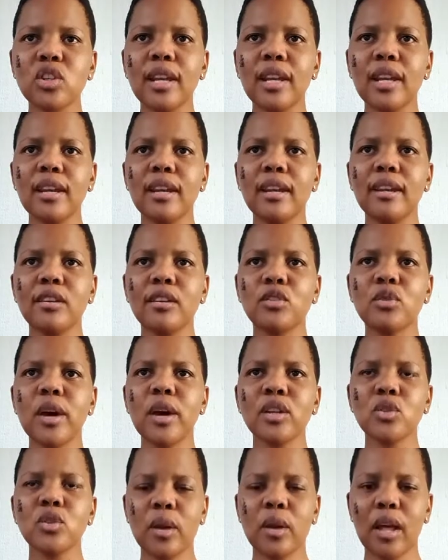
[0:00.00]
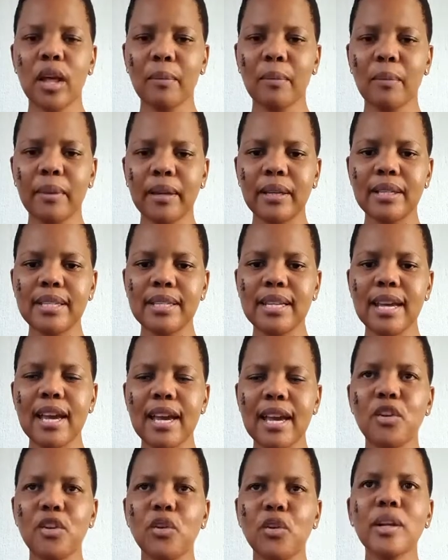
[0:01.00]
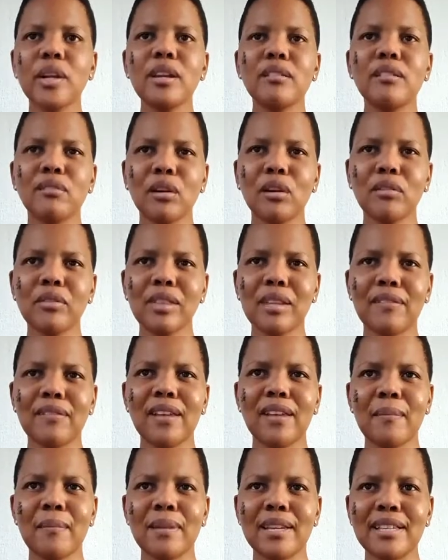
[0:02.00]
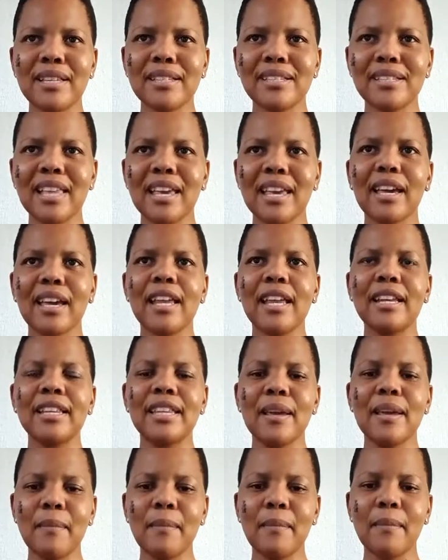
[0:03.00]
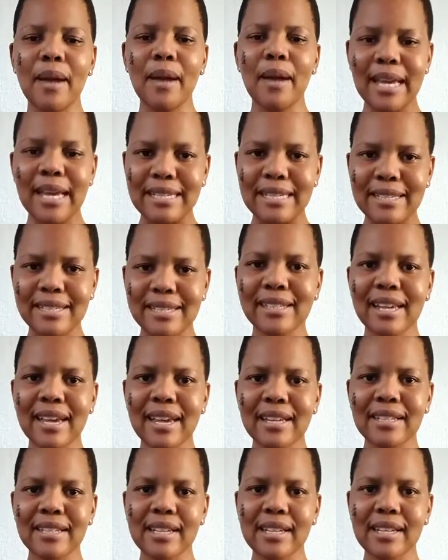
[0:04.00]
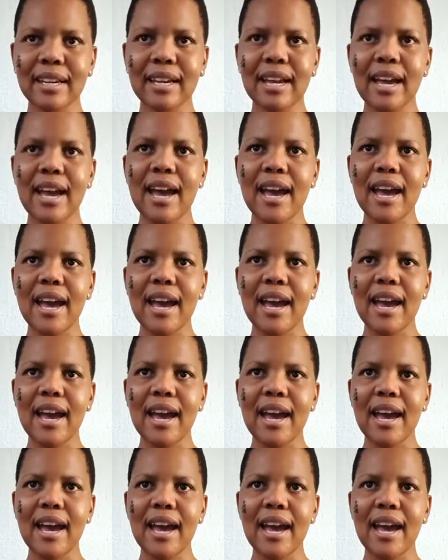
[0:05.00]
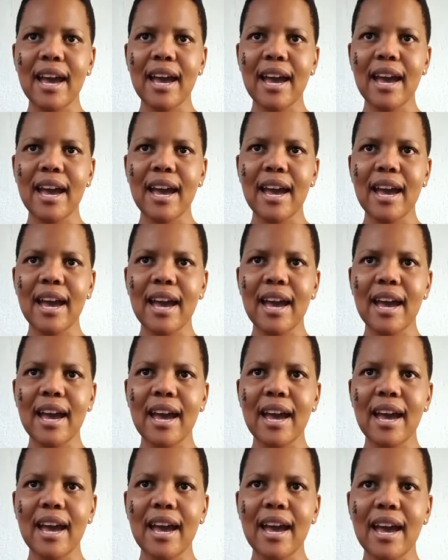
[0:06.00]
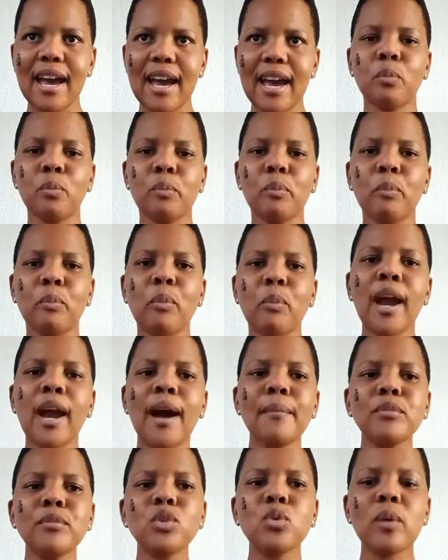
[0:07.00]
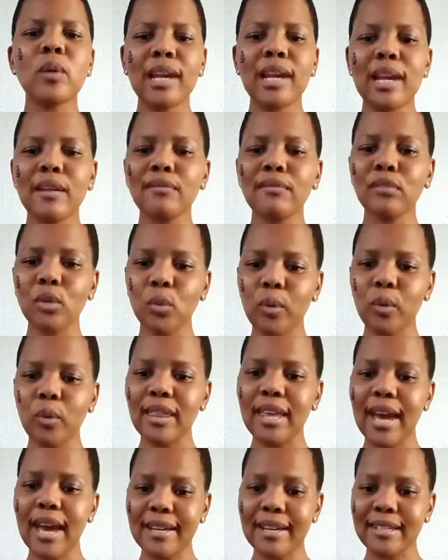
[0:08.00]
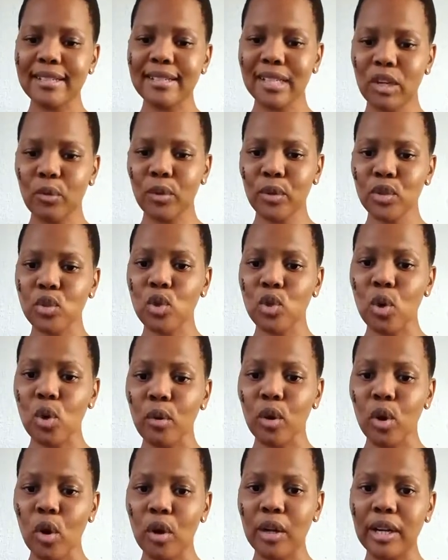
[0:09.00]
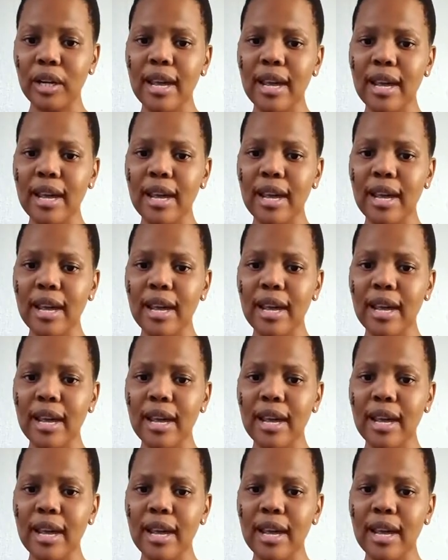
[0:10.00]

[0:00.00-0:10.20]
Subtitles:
in trying to help and not involving the families and them understanding. And what I find is that most people, if you come to a level where they understand what's going on,